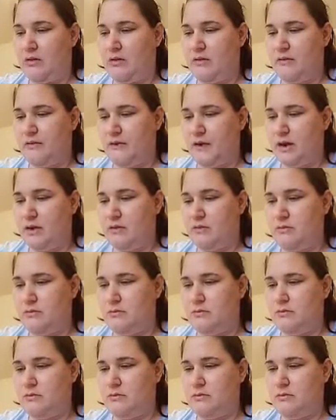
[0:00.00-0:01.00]
If I
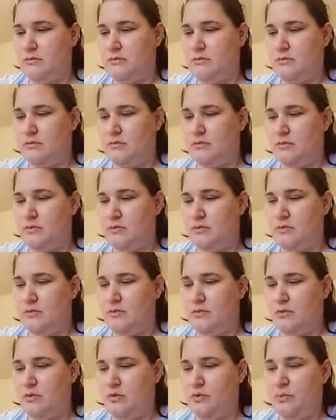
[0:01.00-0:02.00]
can
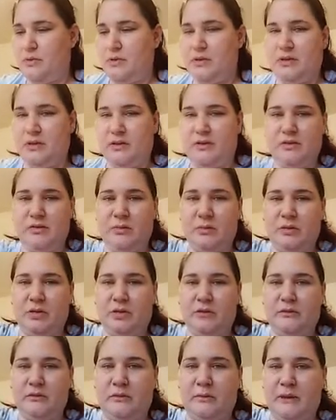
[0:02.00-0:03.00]
open this stupid
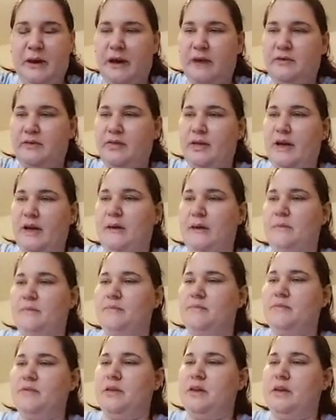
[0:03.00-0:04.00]
little back flap.
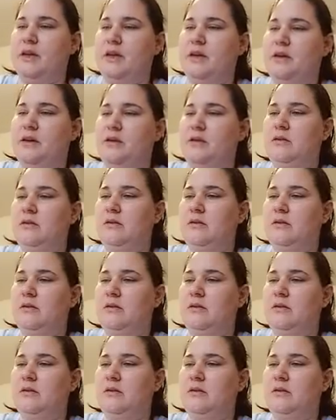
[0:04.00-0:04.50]
See?